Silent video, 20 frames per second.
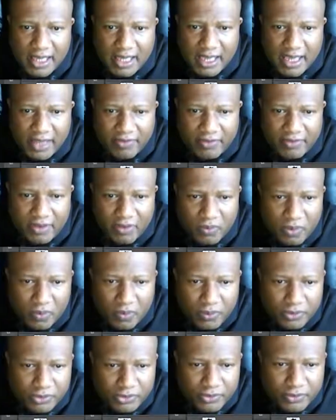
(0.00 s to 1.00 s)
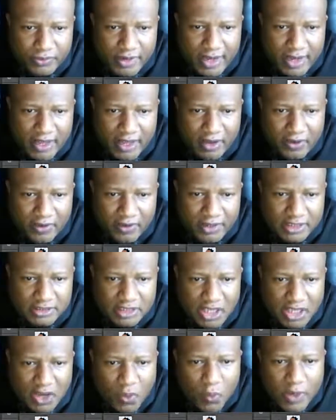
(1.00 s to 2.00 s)
And then what we'll do now is
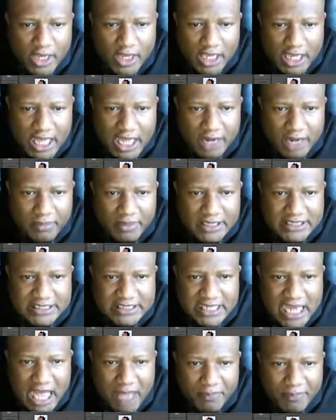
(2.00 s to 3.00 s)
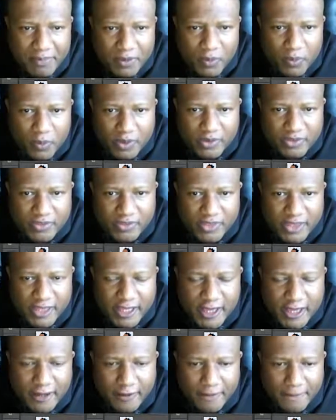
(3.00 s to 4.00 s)
we can kind of be sloppy with the
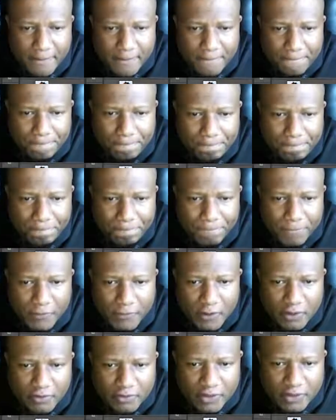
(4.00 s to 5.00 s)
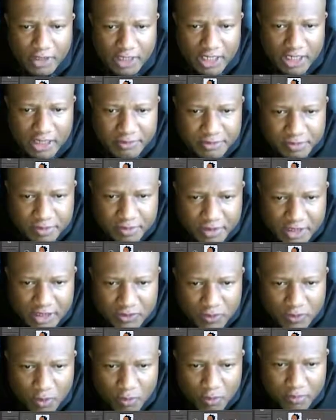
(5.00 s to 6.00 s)
lips because
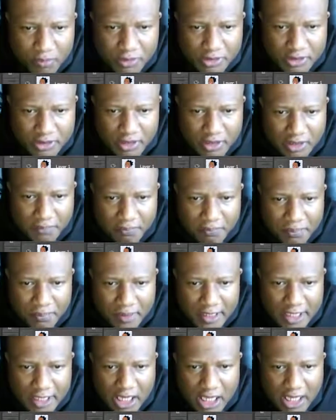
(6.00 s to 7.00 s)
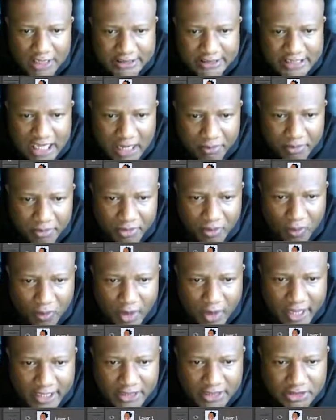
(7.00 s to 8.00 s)
we'll put the pink on top of the
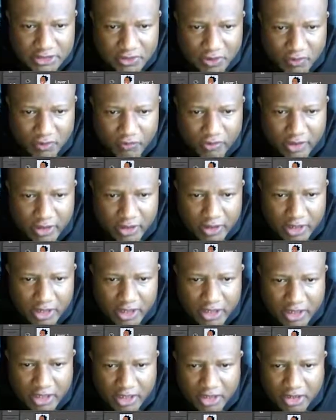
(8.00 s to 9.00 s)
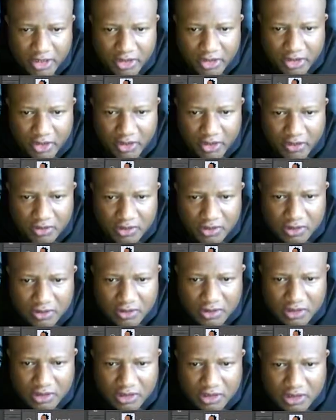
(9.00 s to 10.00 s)
white. So really, you know,
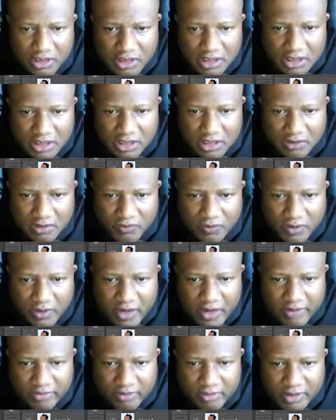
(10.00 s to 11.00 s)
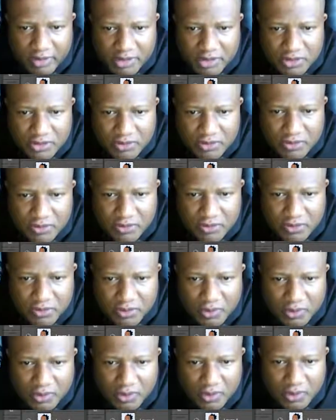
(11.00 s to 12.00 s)
we don't have to be too
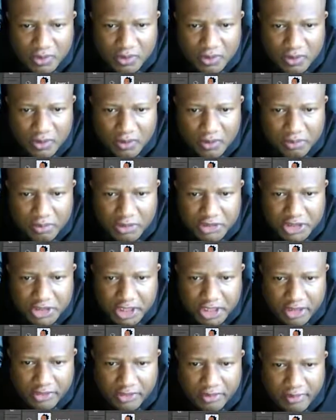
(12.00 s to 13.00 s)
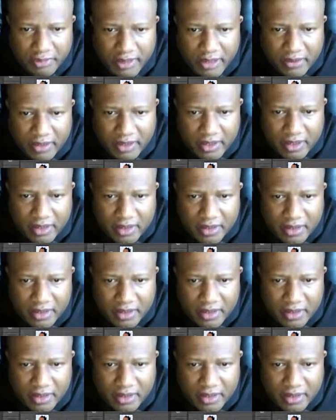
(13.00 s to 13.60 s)
particular about it.